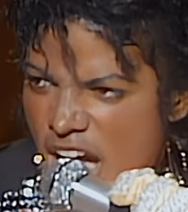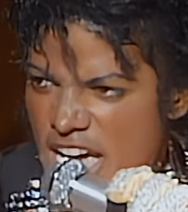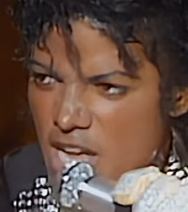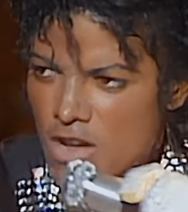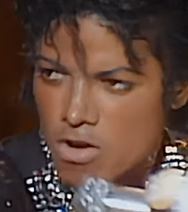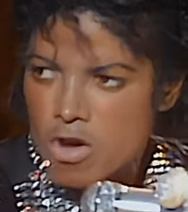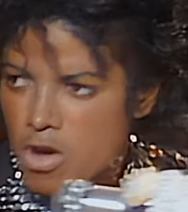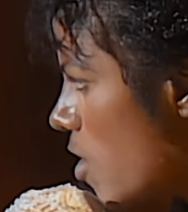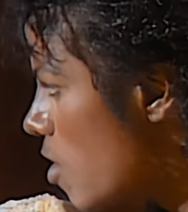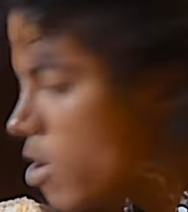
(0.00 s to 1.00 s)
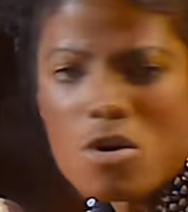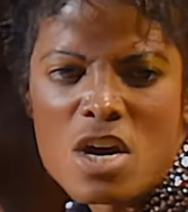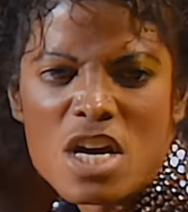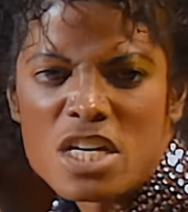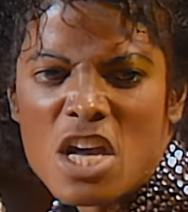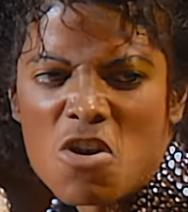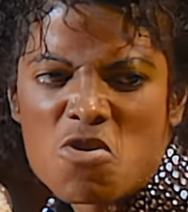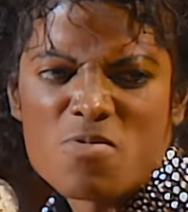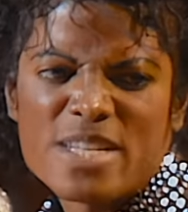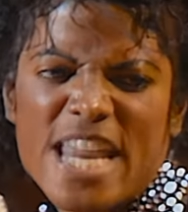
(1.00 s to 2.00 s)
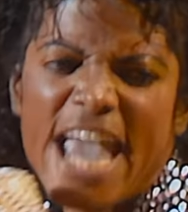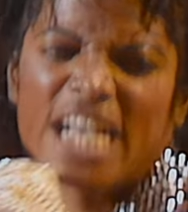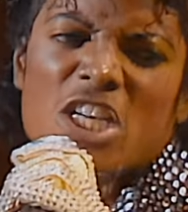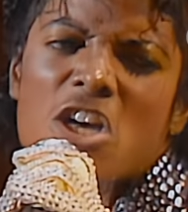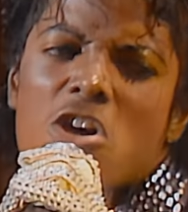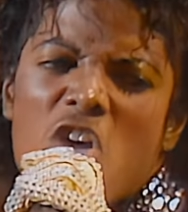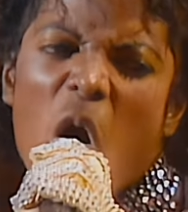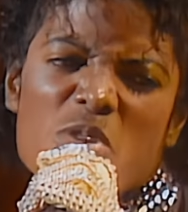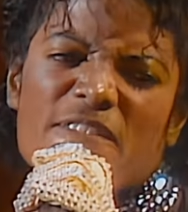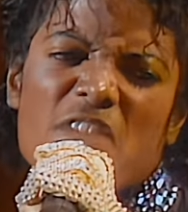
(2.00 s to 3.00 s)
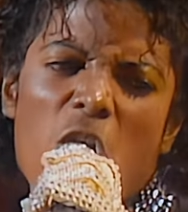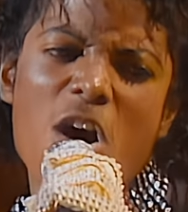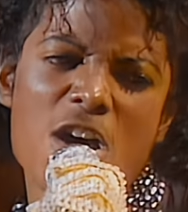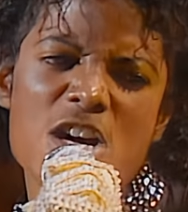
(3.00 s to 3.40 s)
Jackson revealed in a private conversation many years later.